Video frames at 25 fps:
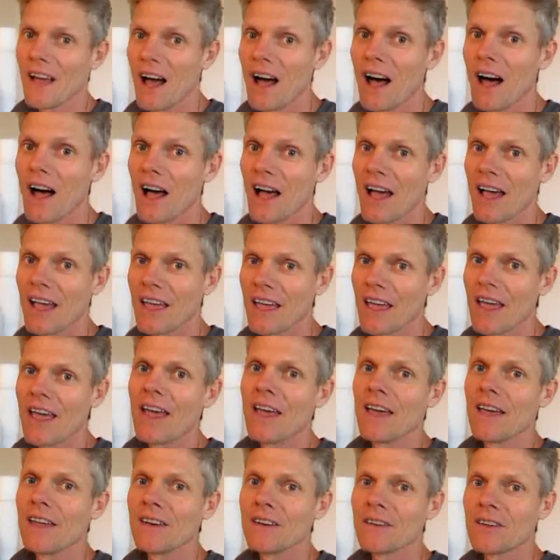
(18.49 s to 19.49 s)

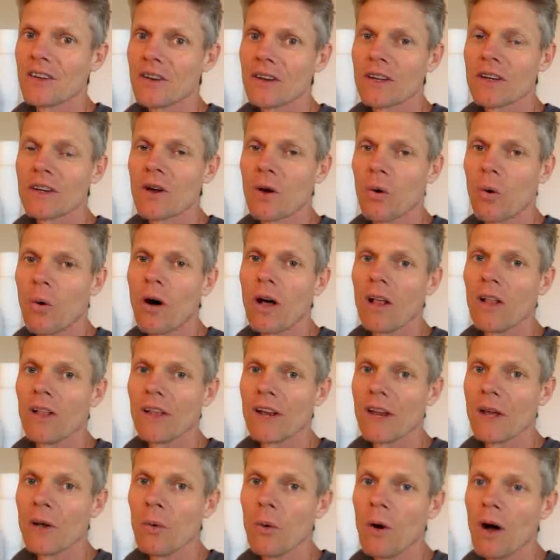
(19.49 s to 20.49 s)
high-end, good
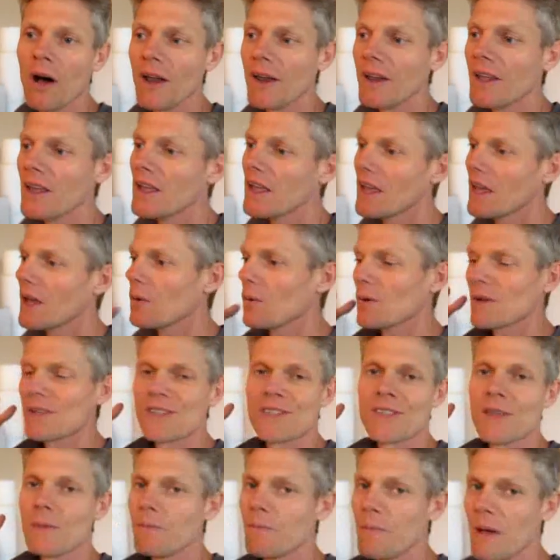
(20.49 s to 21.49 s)
quality one. It was
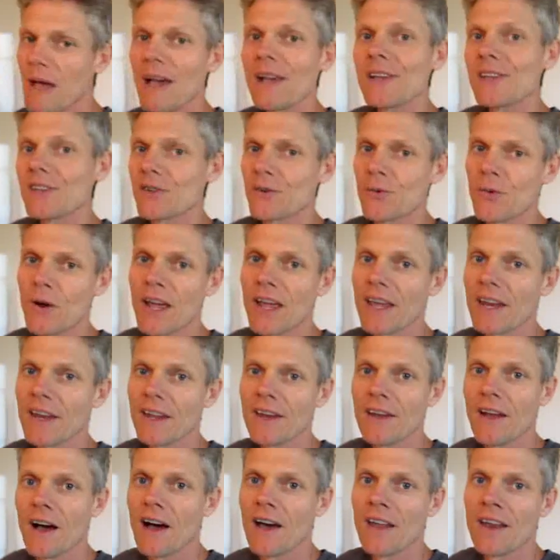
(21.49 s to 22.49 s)
the best
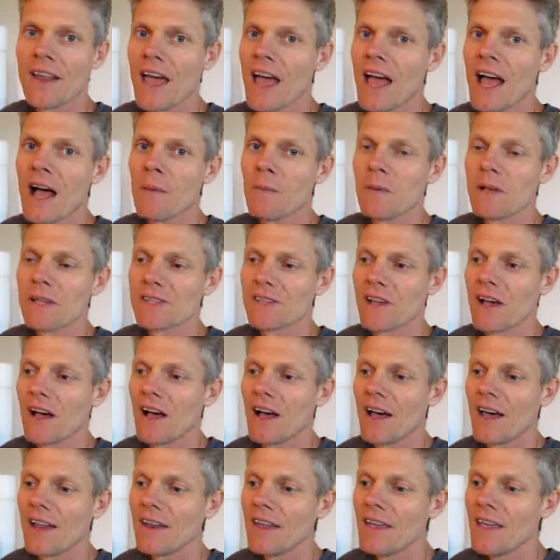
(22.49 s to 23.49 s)
rated on
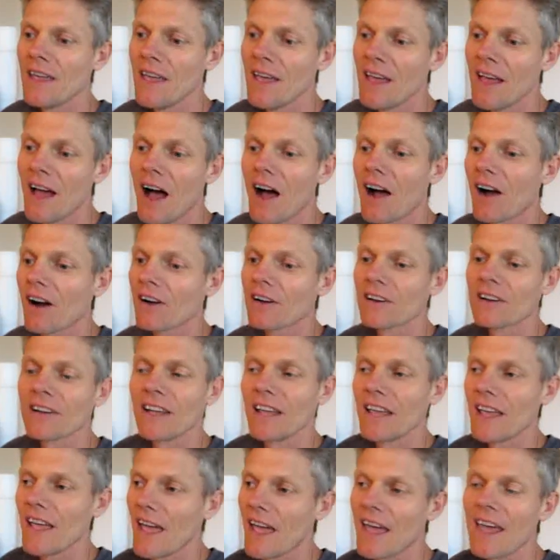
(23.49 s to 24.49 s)
Amazon.
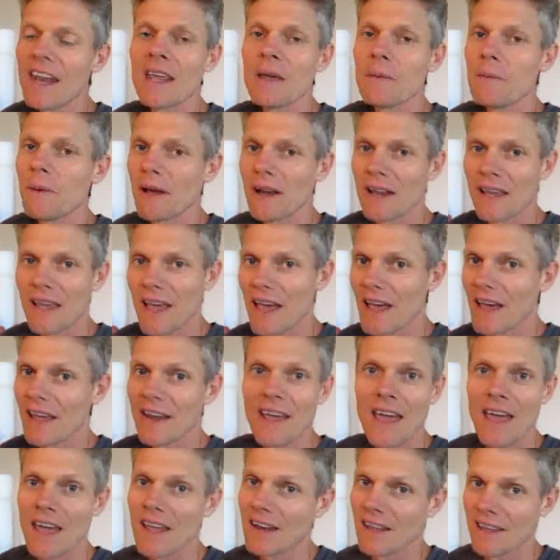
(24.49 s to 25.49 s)
Hardly anybody
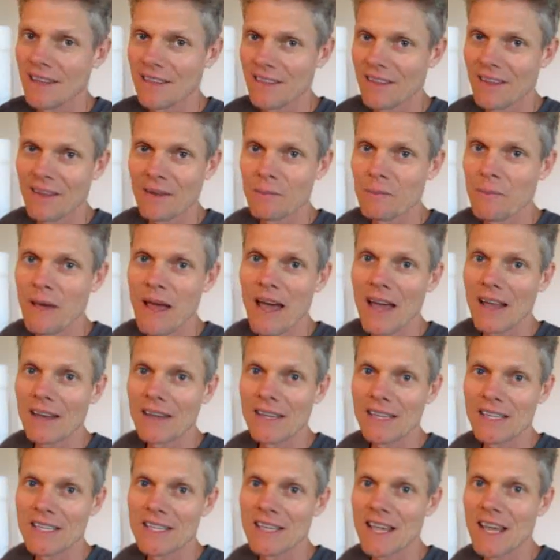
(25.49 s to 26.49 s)
had anything
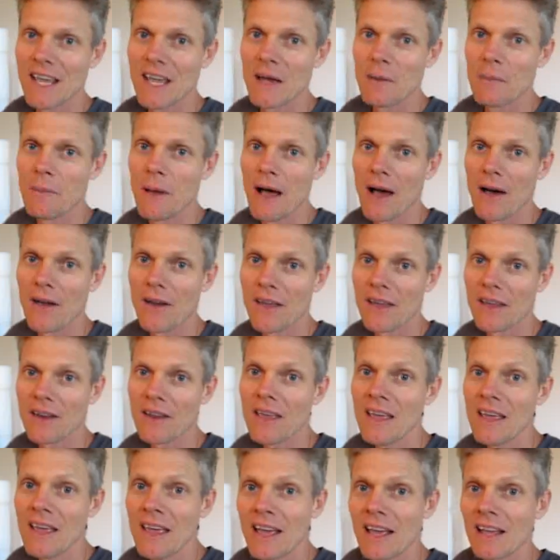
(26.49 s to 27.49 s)
bad to say about it.
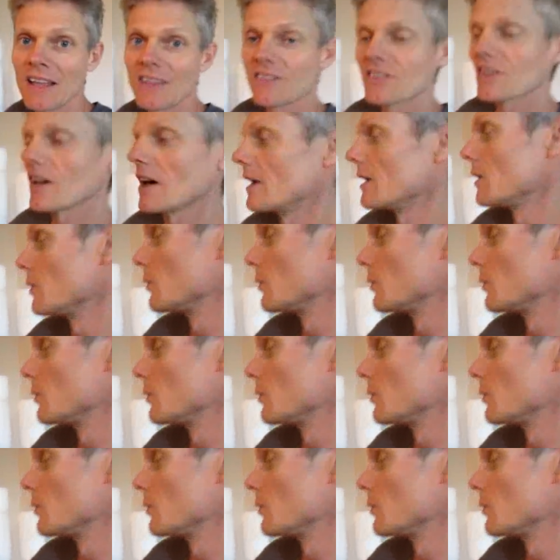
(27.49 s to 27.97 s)
It's got